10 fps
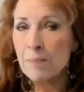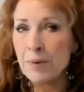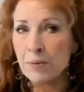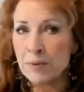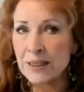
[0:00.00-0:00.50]

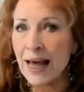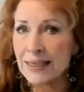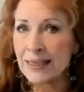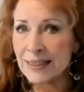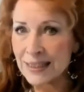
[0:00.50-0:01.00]
But it was
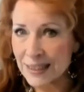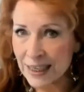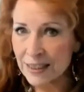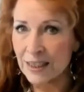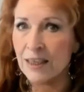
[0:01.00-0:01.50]
like a
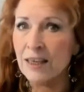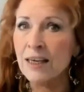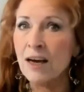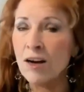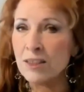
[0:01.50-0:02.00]
signet
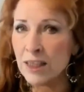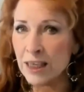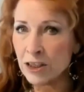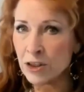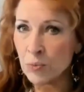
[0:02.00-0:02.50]
on
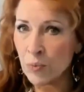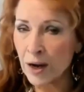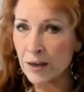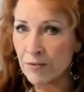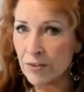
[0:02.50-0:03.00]
each
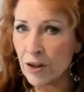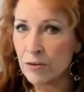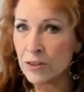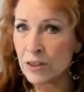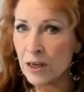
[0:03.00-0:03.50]
one of
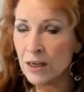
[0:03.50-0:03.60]
those